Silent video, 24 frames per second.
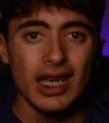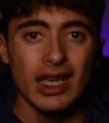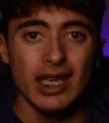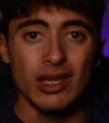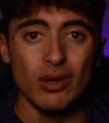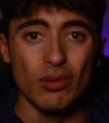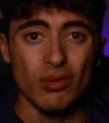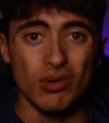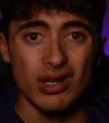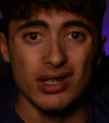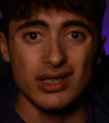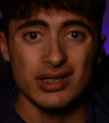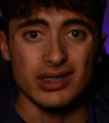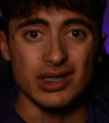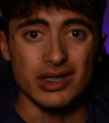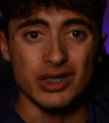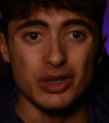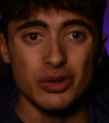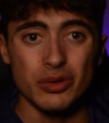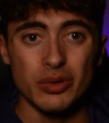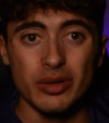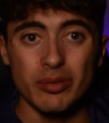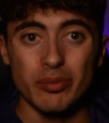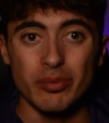He wanted to
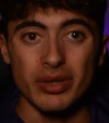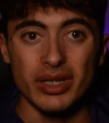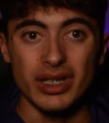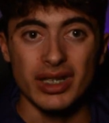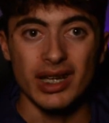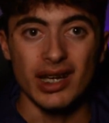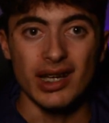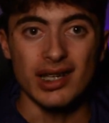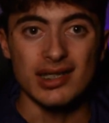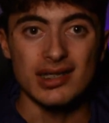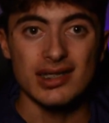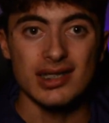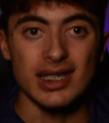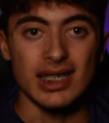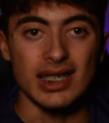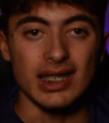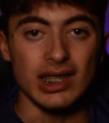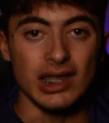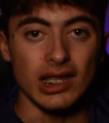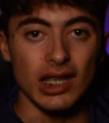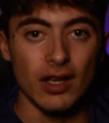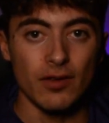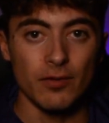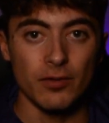do it because he
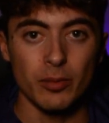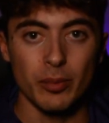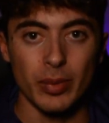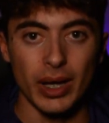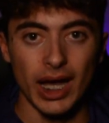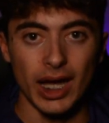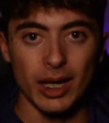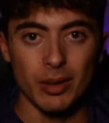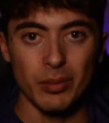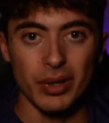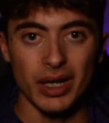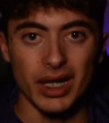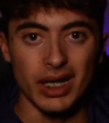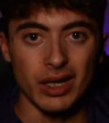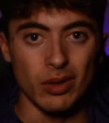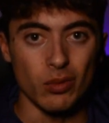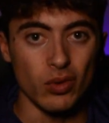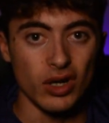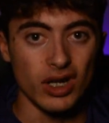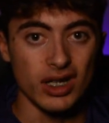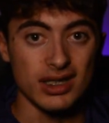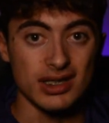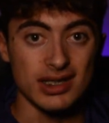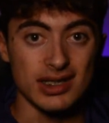loved Padme. He
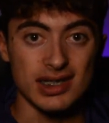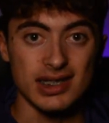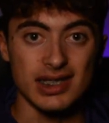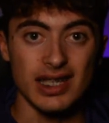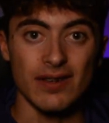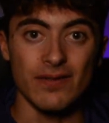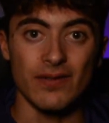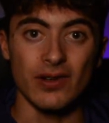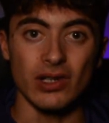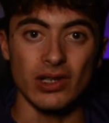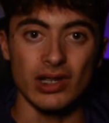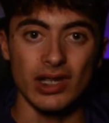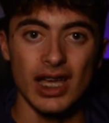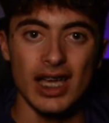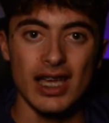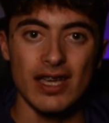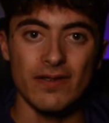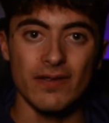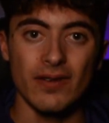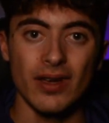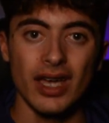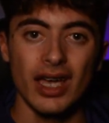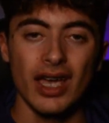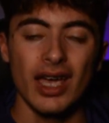wanted to save her
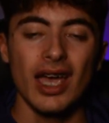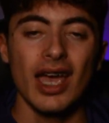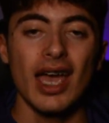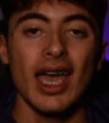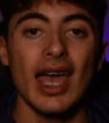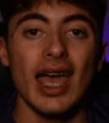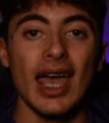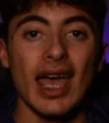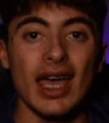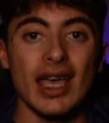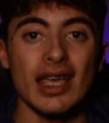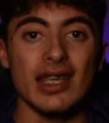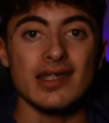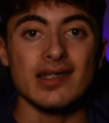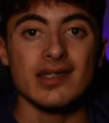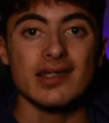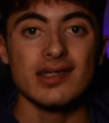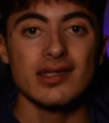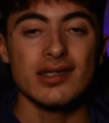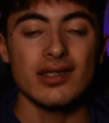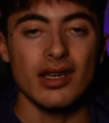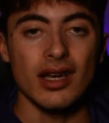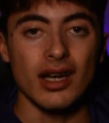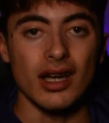life,
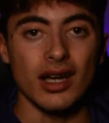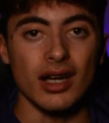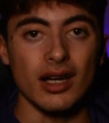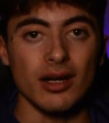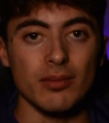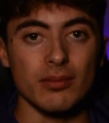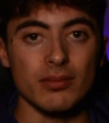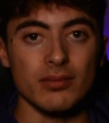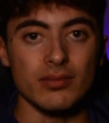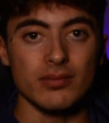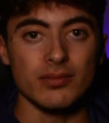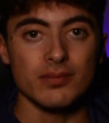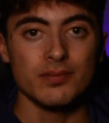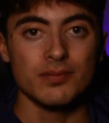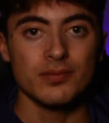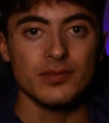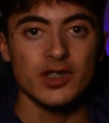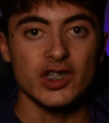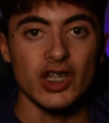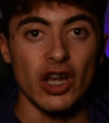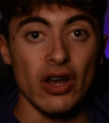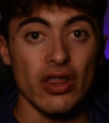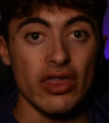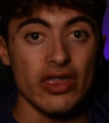as
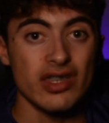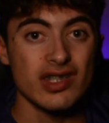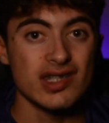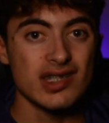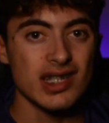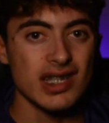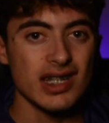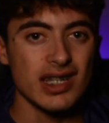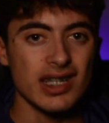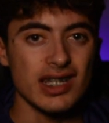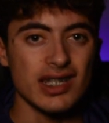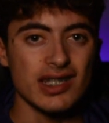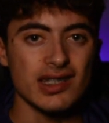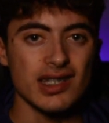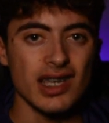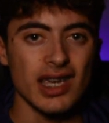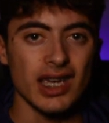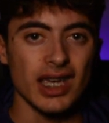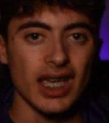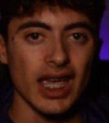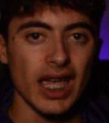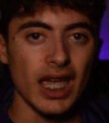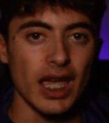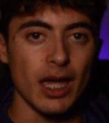Darth Sidious,
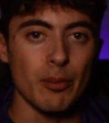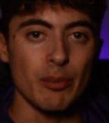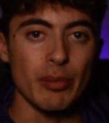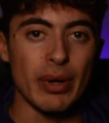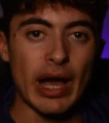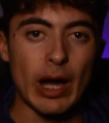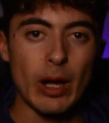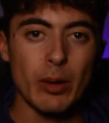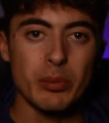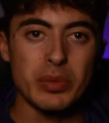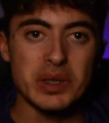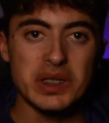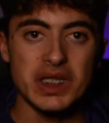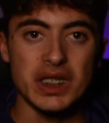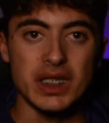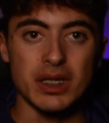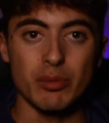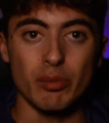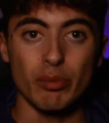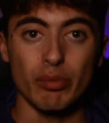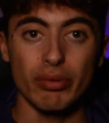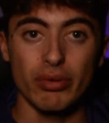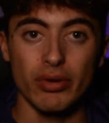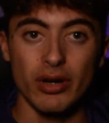aka
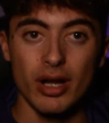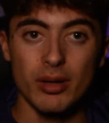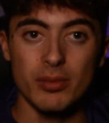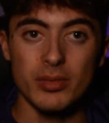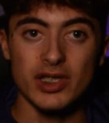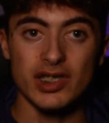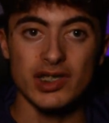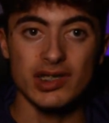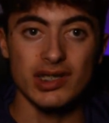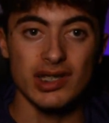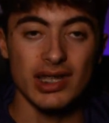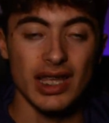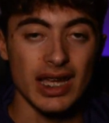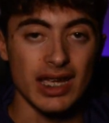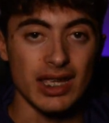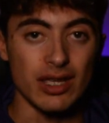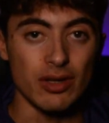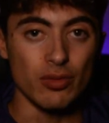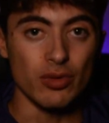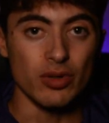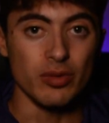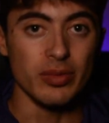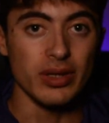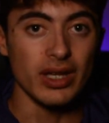Palpatine, promised that
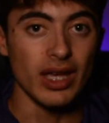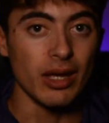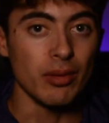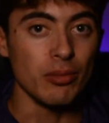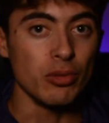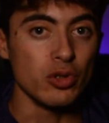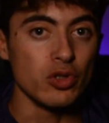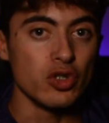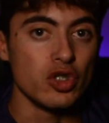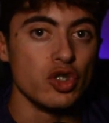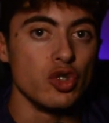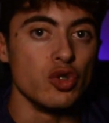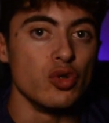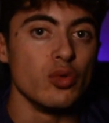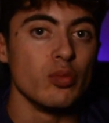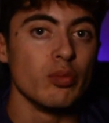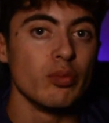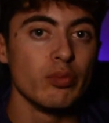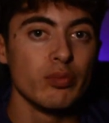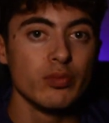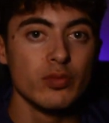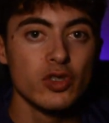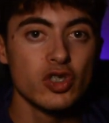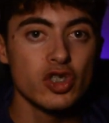he would be able to
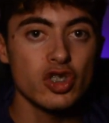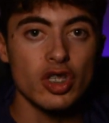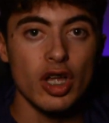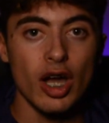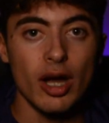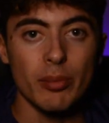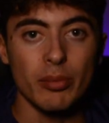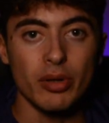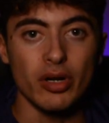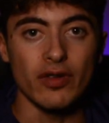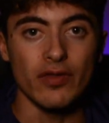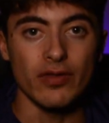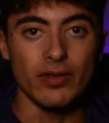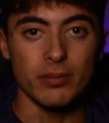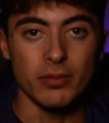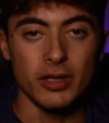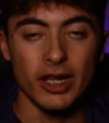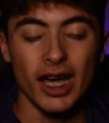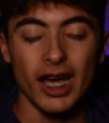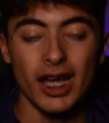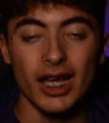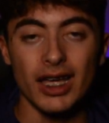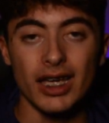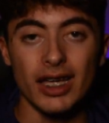stop her from
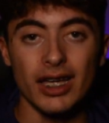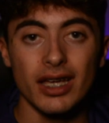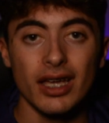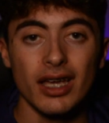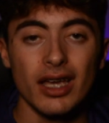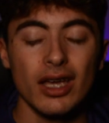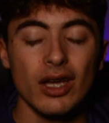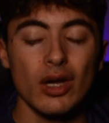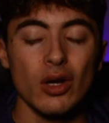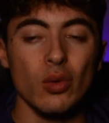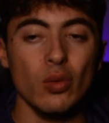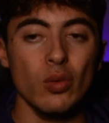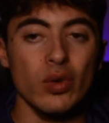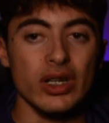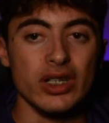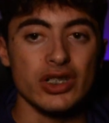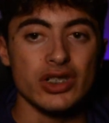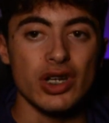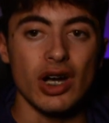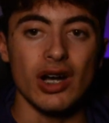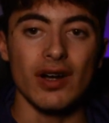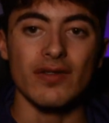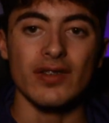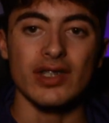dying,
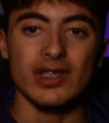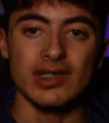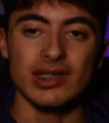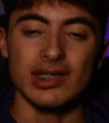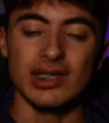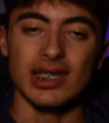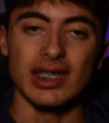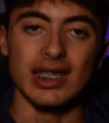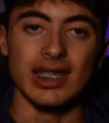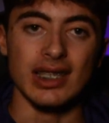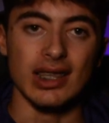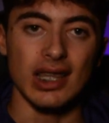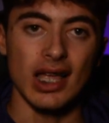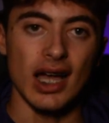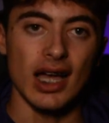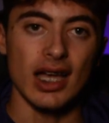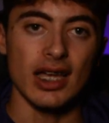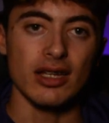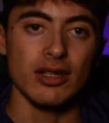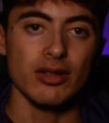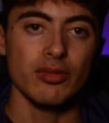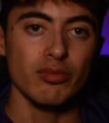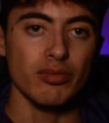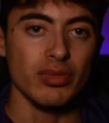which obviously he
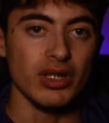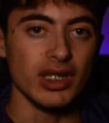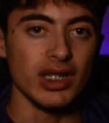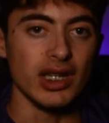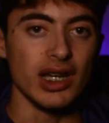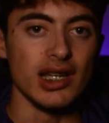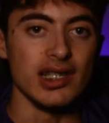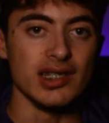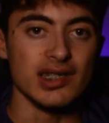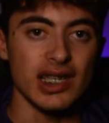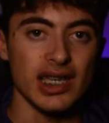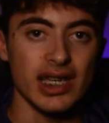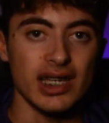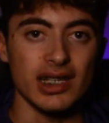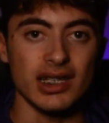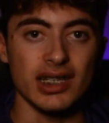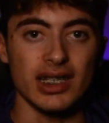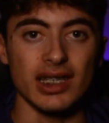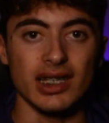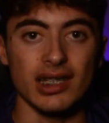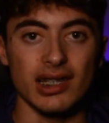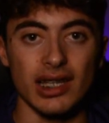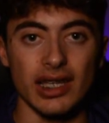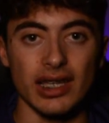lied because
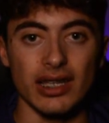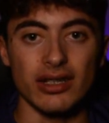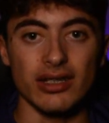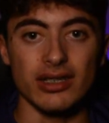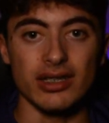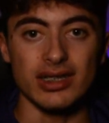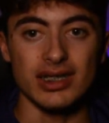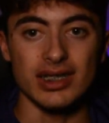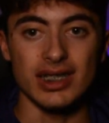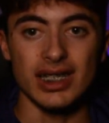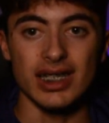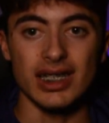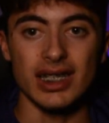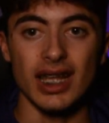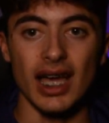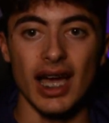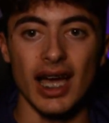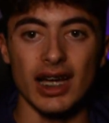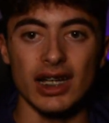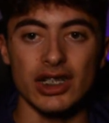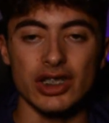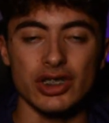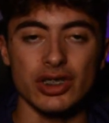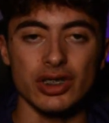Anakin later did
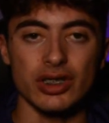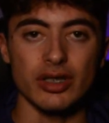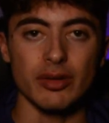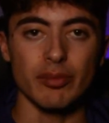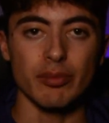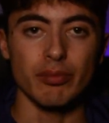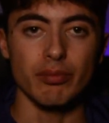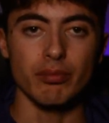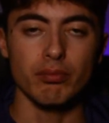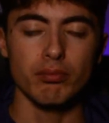actually